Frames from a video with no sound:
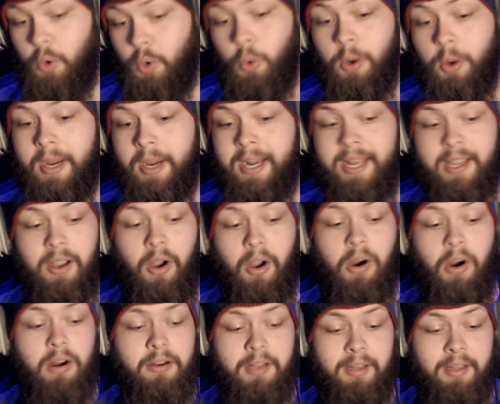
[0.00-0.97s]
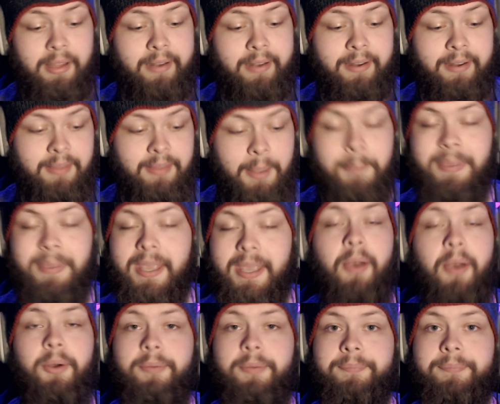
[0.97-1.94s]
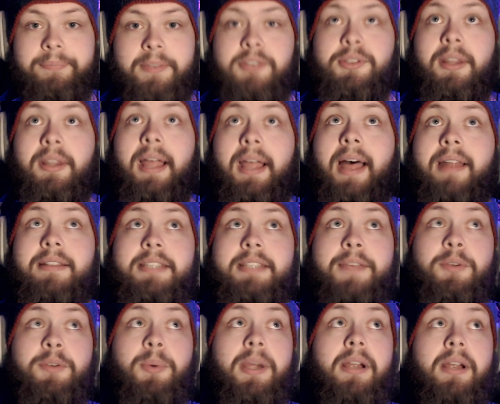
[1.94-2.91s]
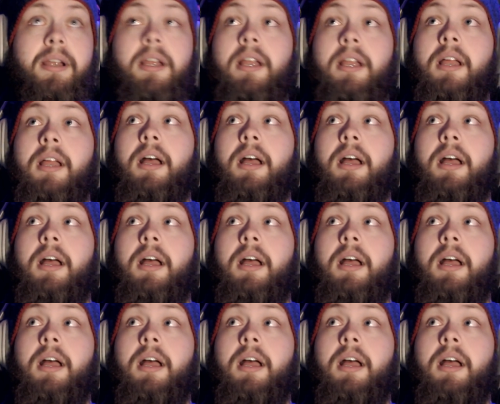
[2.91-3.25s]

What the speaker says: Or any card collecting? BO. It's a lot. It's everywhere.